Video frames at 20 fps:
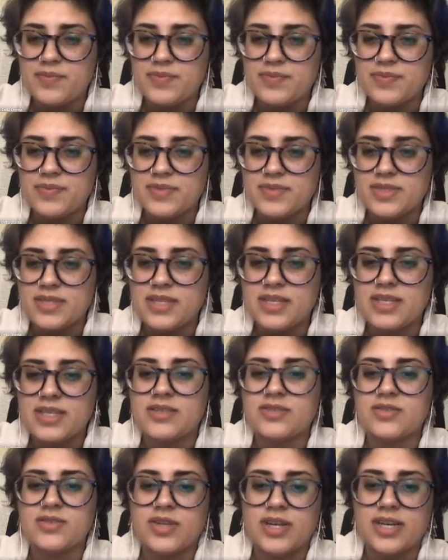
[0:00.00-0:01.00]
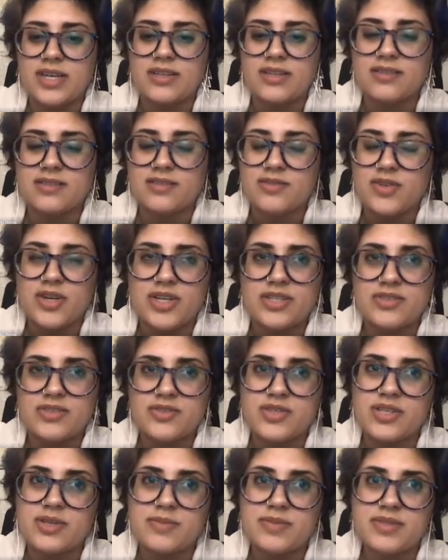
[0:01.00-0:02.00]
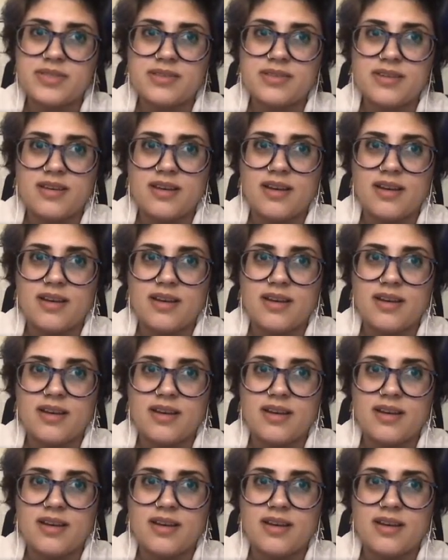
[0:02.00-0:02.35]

Sid is great. Great streams.